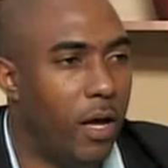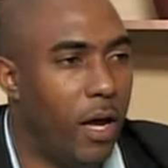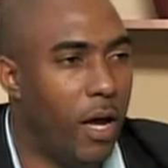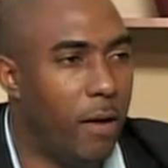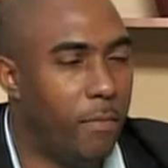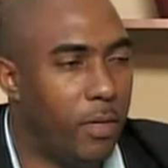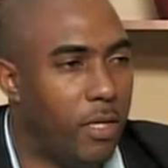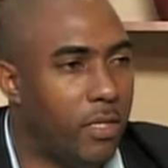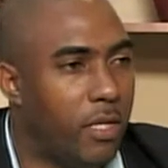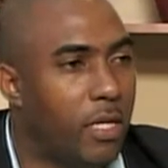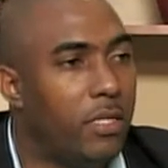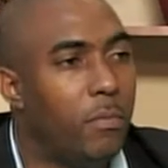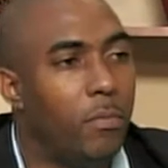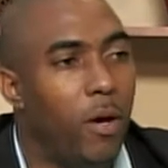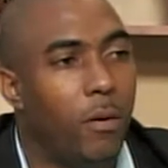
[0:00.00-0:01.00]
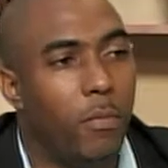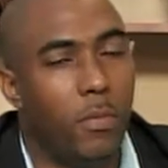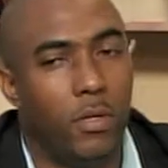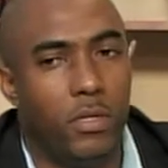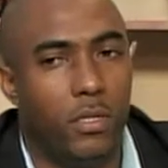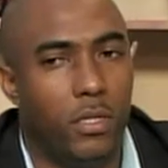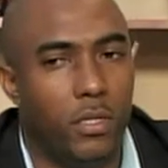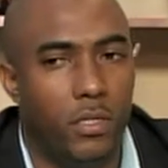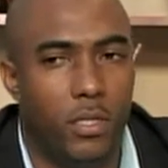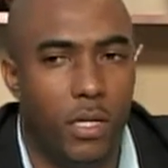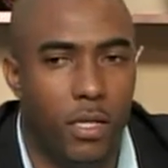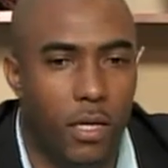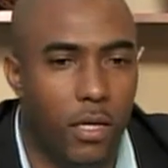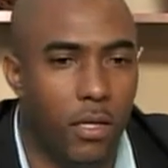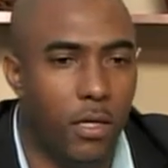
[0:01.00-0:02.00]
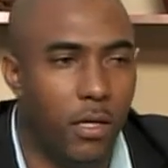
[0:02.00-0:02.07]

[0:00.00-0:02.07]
um, because as the Prime Minister stated,